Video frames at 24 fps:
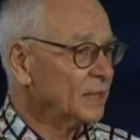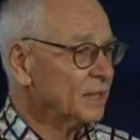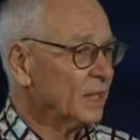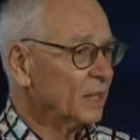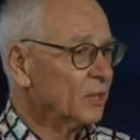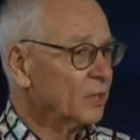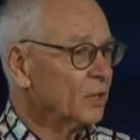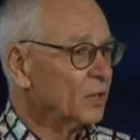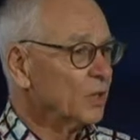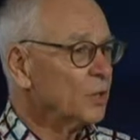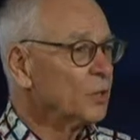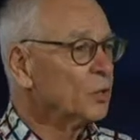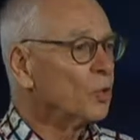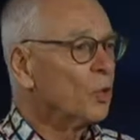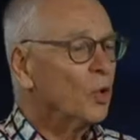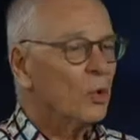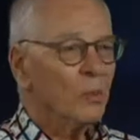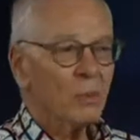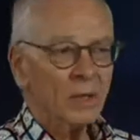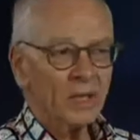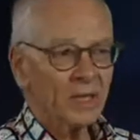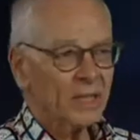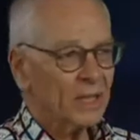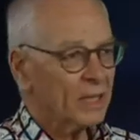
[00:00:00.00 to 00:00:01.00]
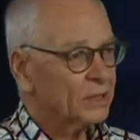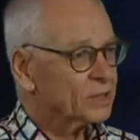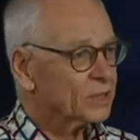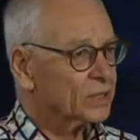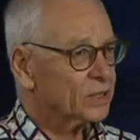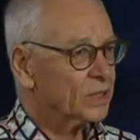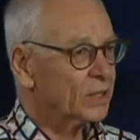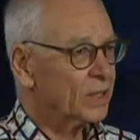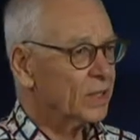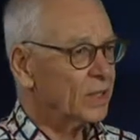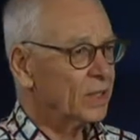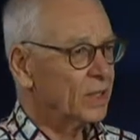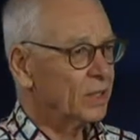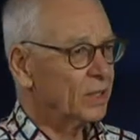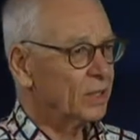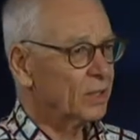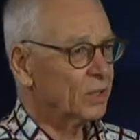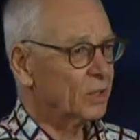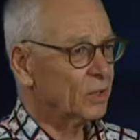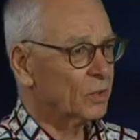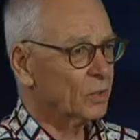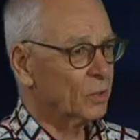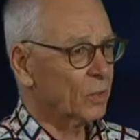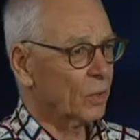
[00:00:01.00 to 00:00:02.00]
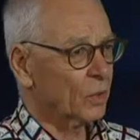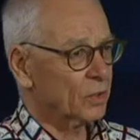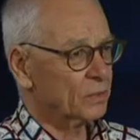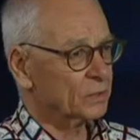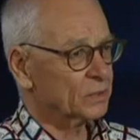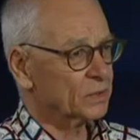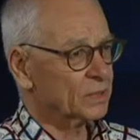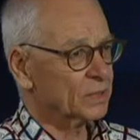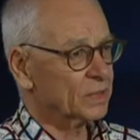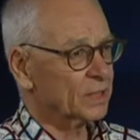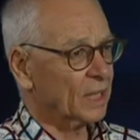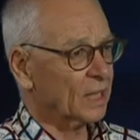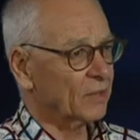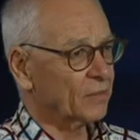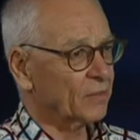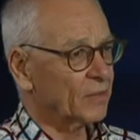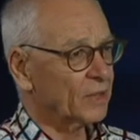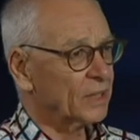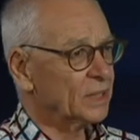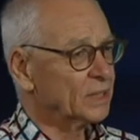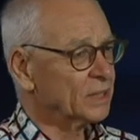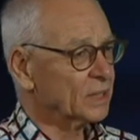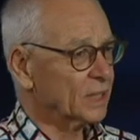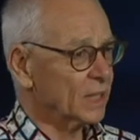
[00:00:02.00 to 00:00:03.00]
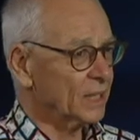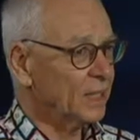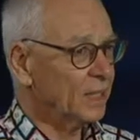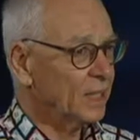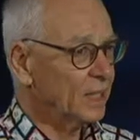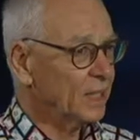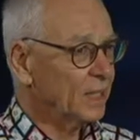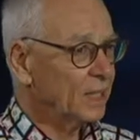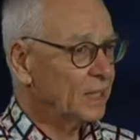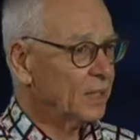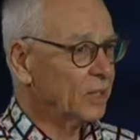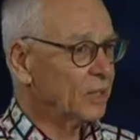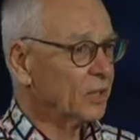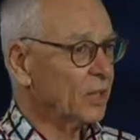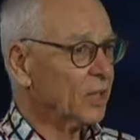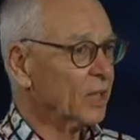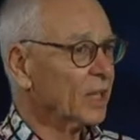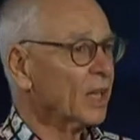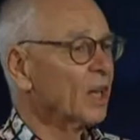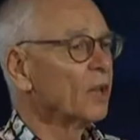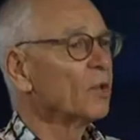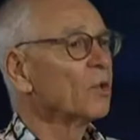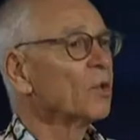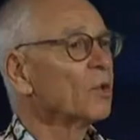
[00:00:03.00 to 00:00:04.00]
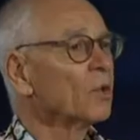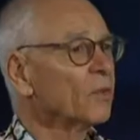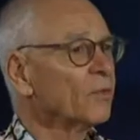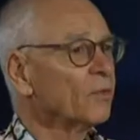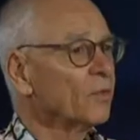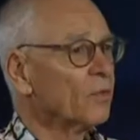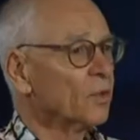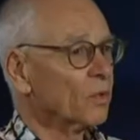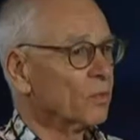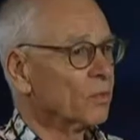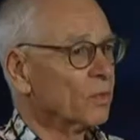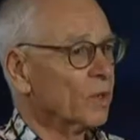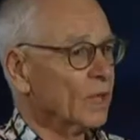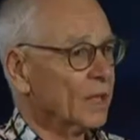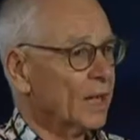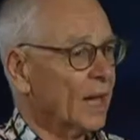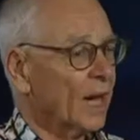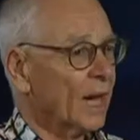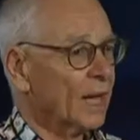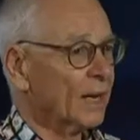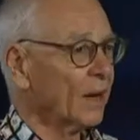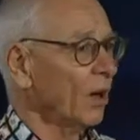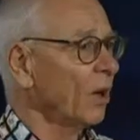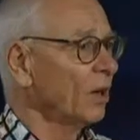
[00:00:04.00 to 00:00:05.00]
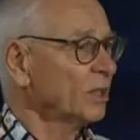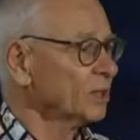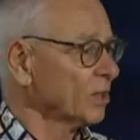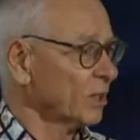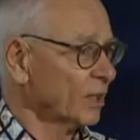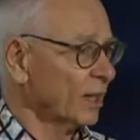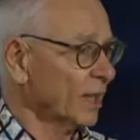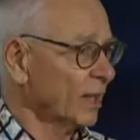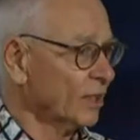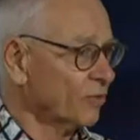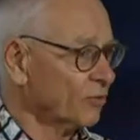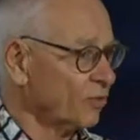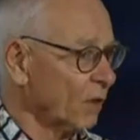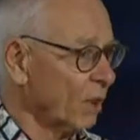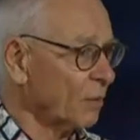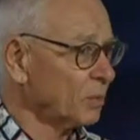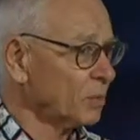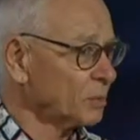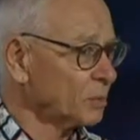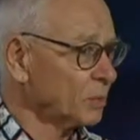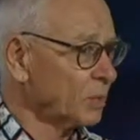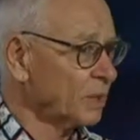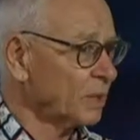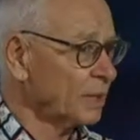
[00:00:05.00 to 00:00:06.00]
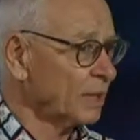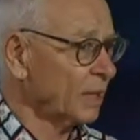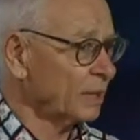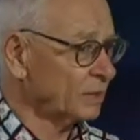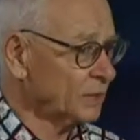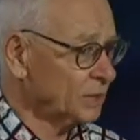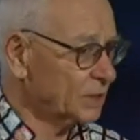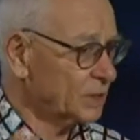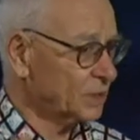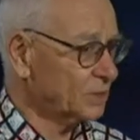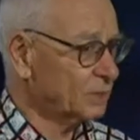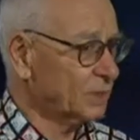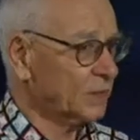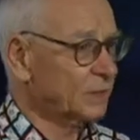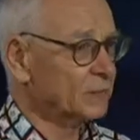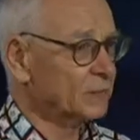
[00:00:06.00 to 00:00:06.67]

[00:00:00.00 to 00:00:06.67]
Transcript: So normally you don't see quantum stuff easily. You've got to go looking for it really hard. Einstein had troubles with it, and that was his big